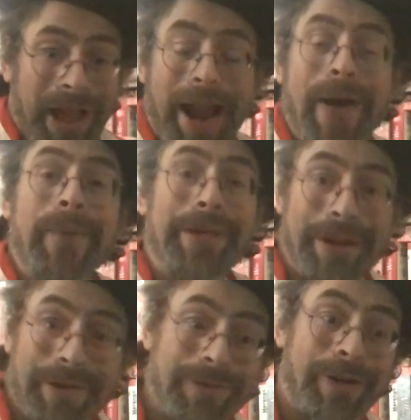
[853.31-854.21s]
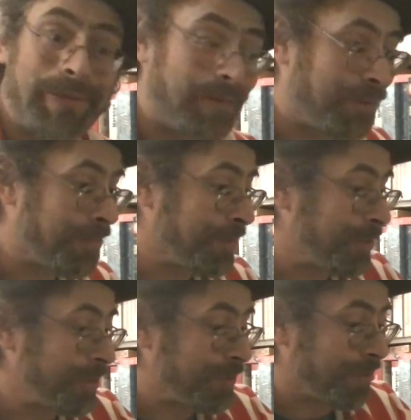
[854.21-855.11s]
I always have trouble with
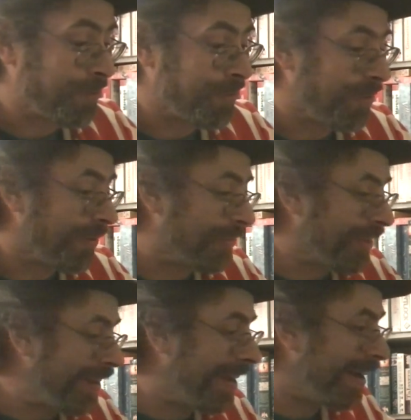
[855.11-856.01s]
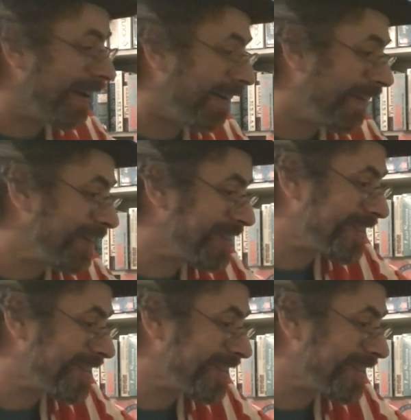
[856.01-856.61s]
procedural rules, you know.